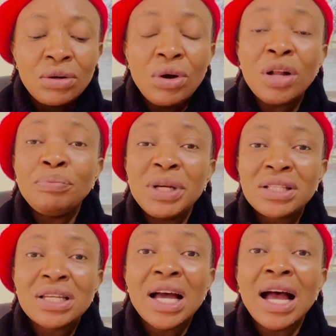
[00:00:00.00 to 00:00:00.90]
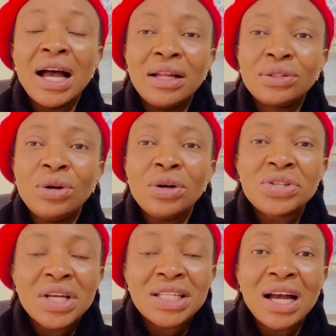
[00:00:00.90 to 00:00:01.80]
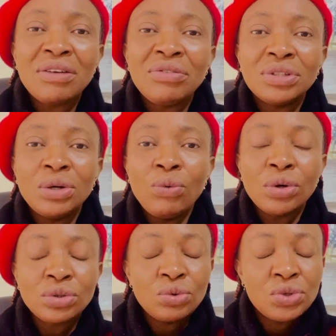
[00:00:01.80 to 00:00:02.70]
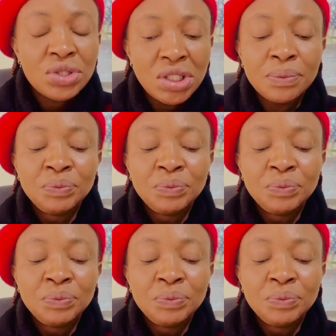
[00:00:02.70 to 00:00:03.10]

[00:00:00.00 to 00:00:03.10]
God picked her and God set her for the world to see.